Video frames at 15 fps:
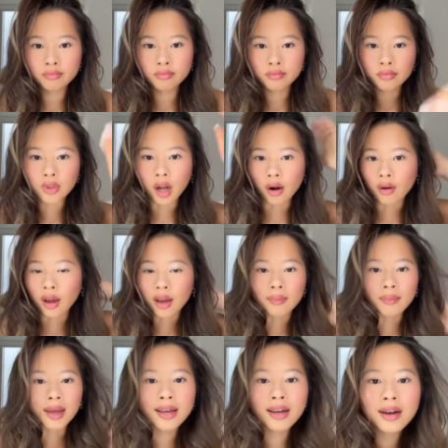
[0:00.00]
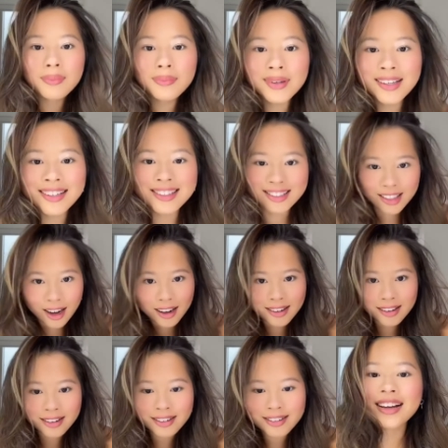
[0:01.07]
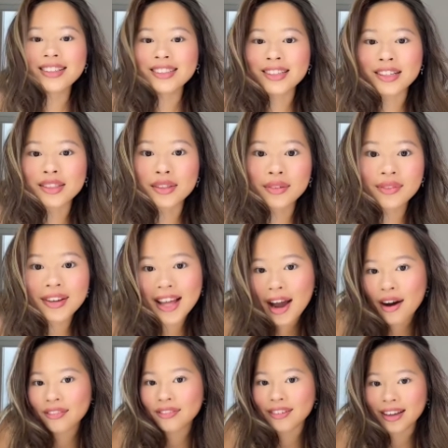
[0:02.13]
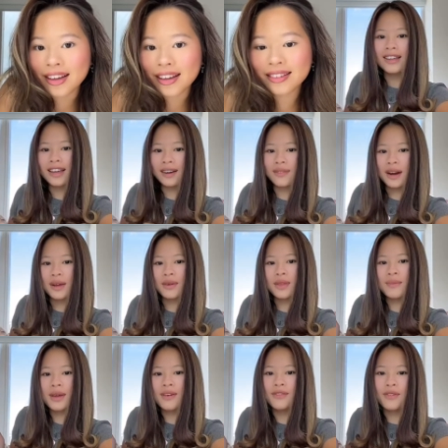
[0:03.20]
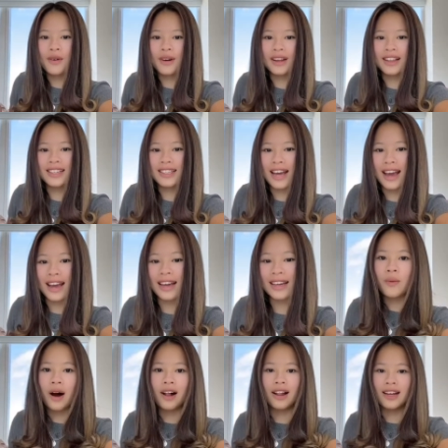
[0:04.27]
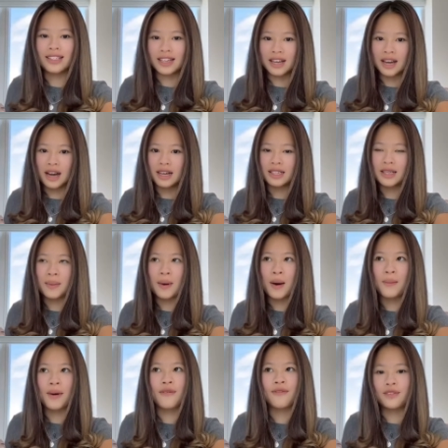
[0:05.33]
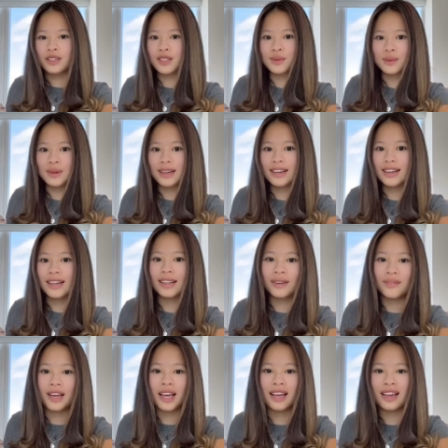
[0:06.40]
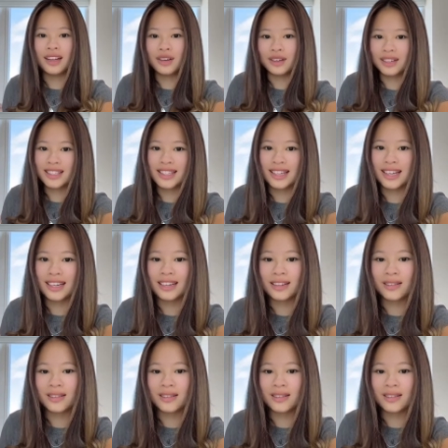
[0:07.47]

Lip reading: Okay, makeup is done. Stay tuned for the outfit. Get ready with me for the day while I tell you guys about my first week living in New York City.